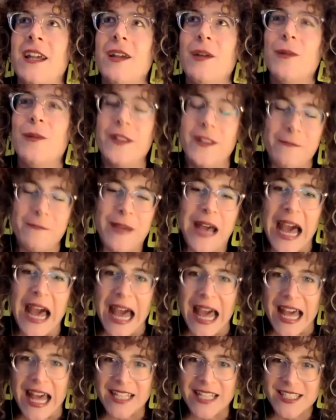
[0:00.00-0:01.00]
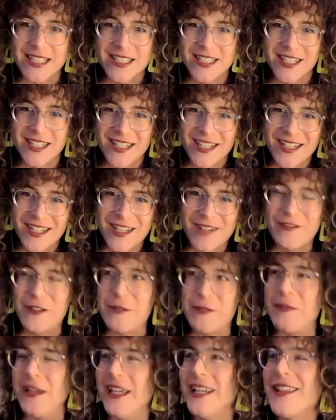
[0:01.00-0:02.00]
with the past for
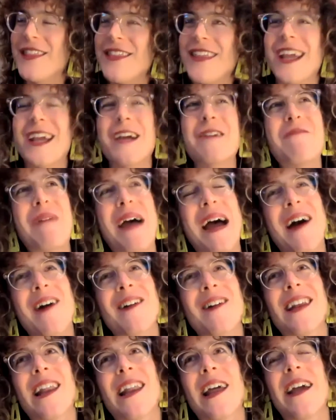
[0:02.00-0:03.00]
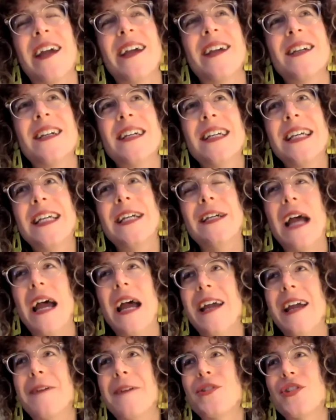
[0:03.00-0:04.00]
me to think about like here I
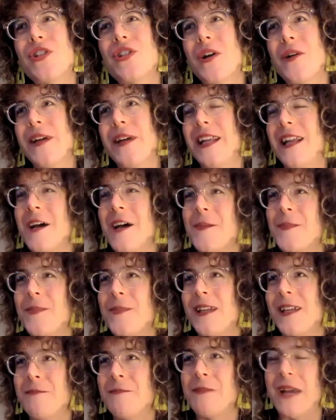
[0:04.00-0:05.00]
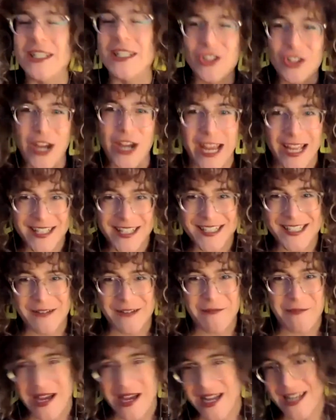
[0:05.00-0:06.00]
am showing up in my trans
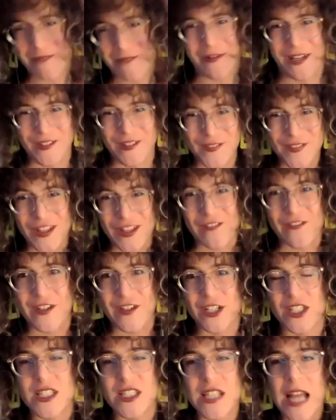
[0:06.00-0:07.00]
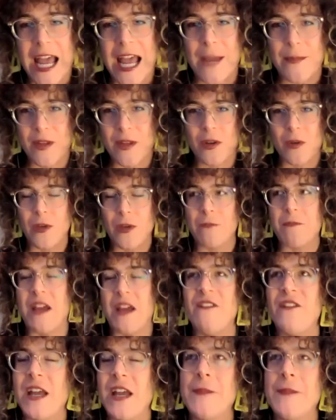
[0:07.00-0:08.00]
embodiment for the first time with my
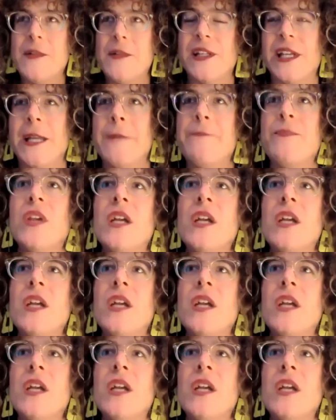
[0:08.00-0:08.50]
family,